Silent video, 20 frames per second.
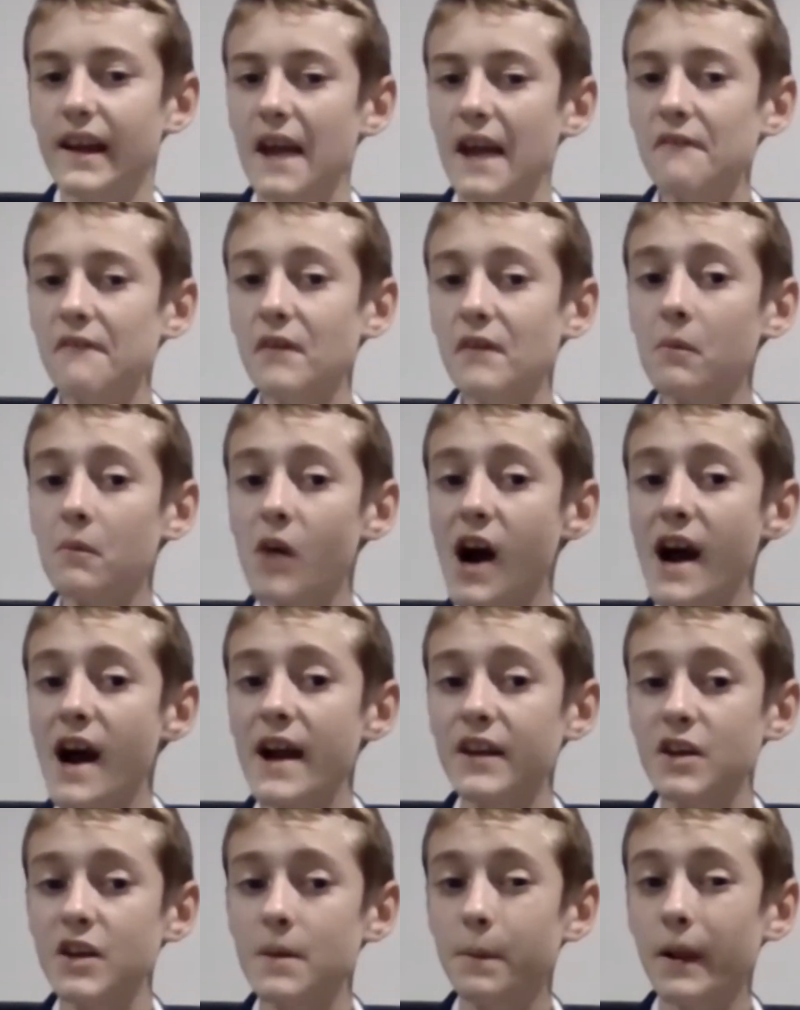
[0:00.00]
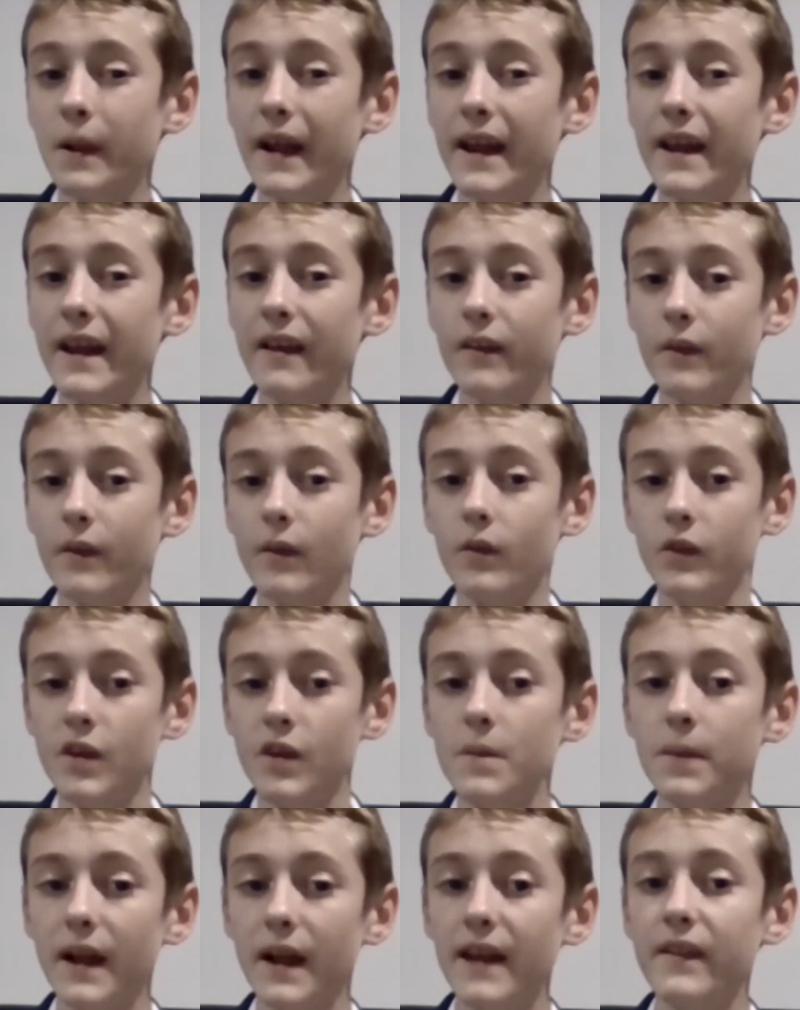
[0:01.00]
if i'm right you play
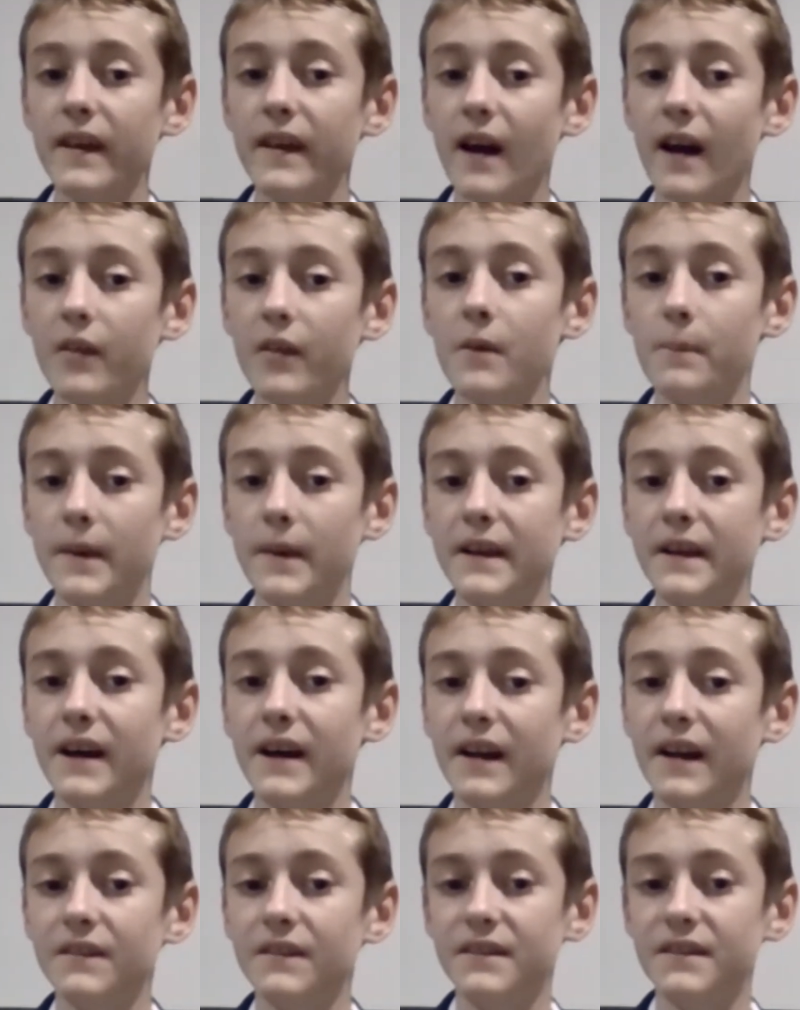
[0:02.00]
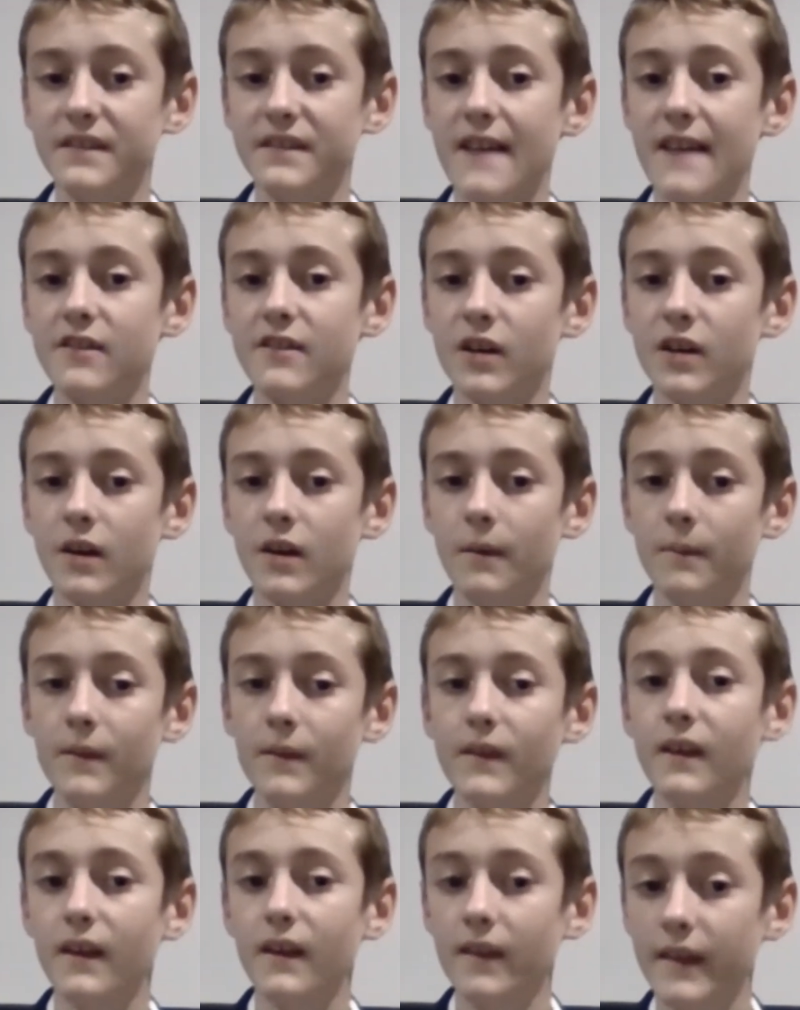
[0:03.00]
you play the other big guns sandringham
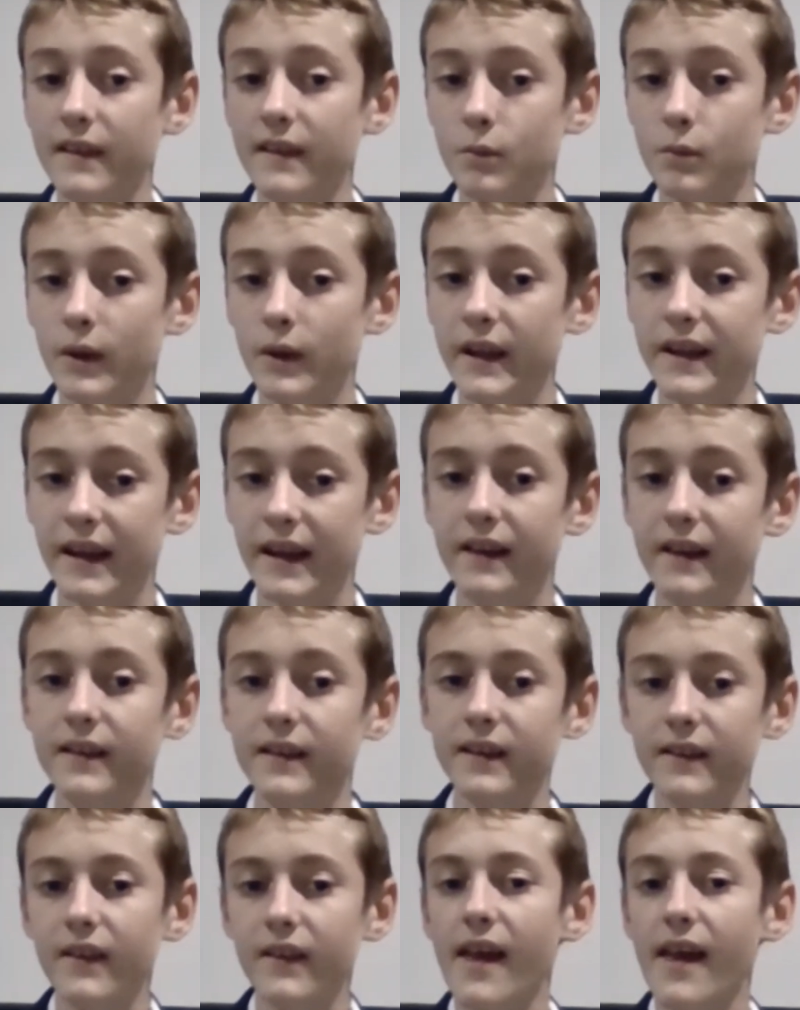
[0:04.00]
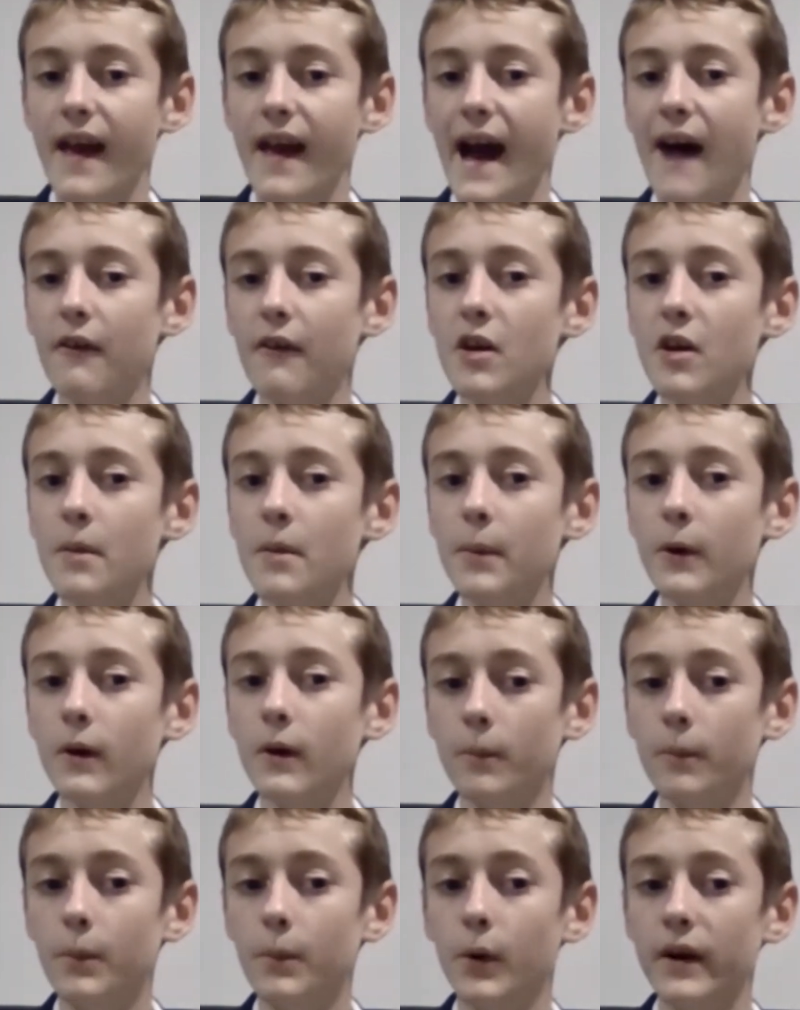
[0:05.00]
this weekend how are your
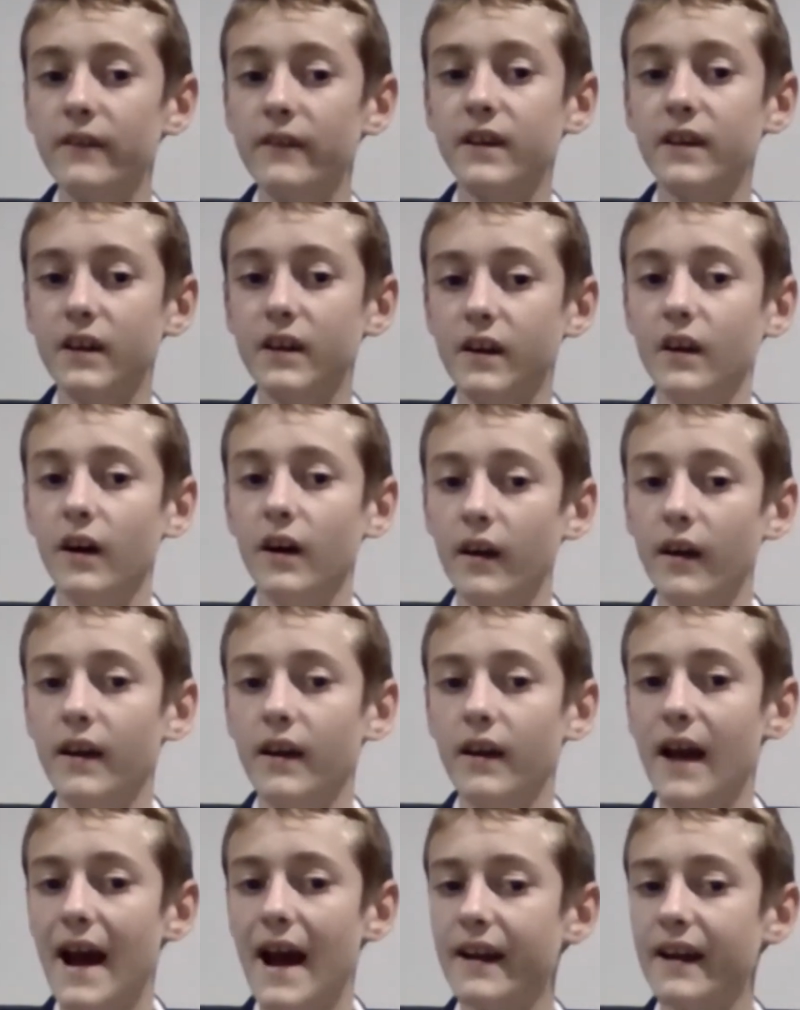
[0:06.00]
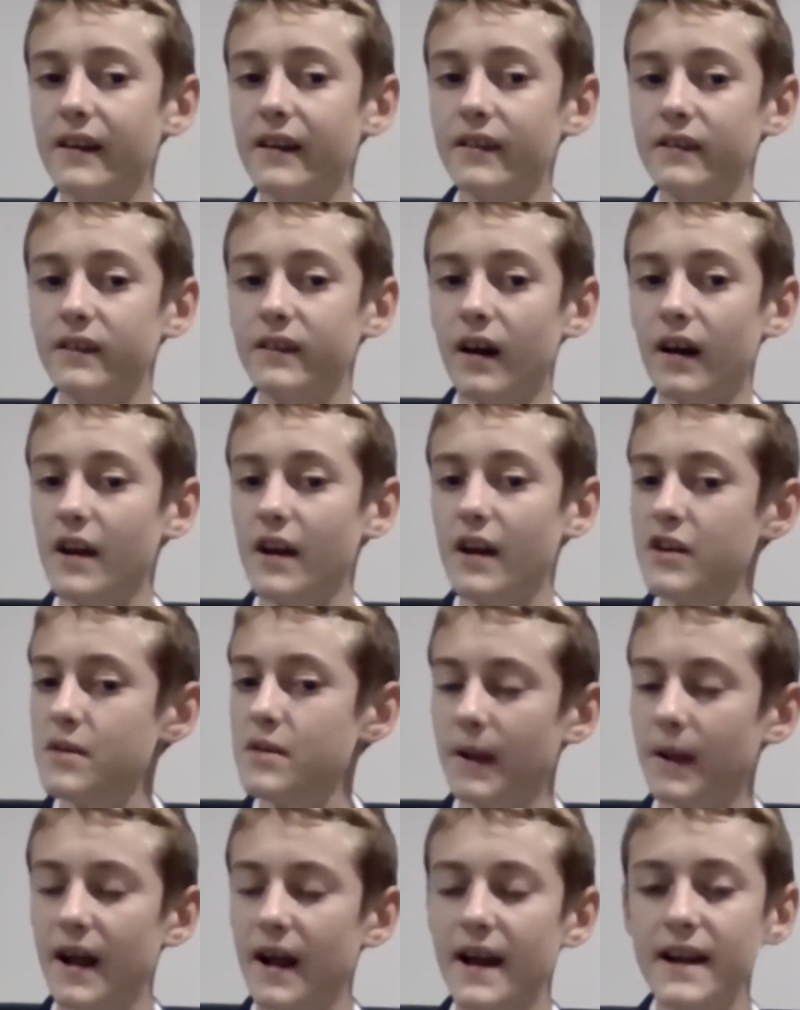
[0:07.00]
boys going to go and are
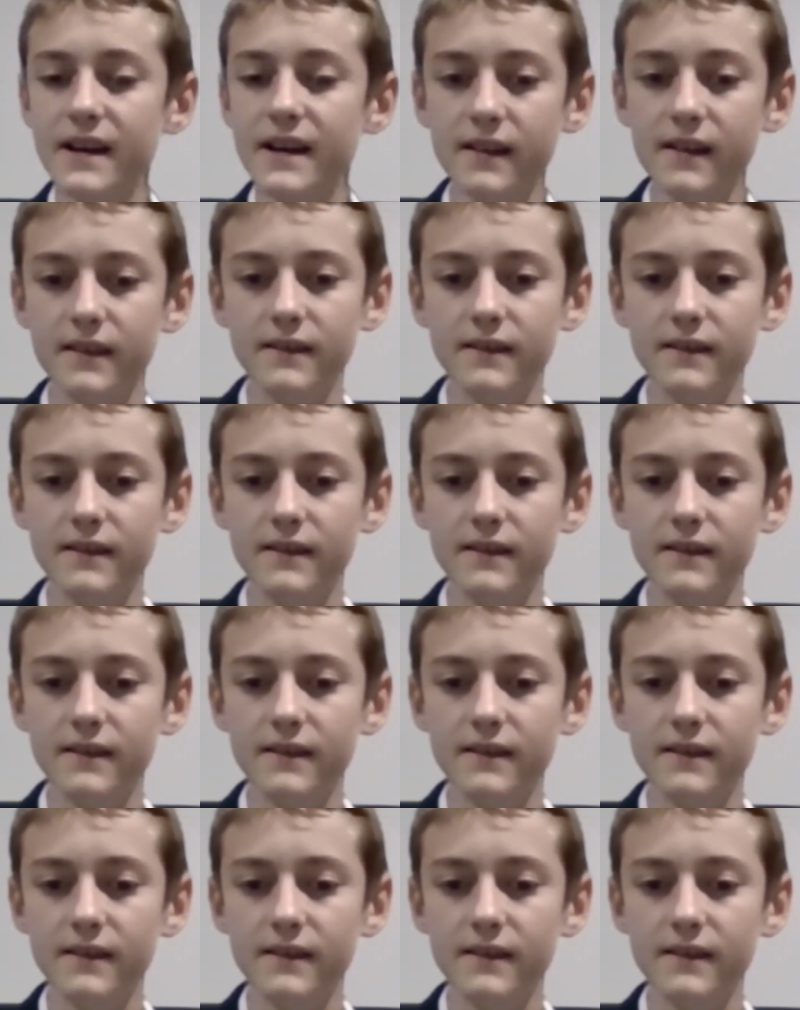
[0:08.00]
you playing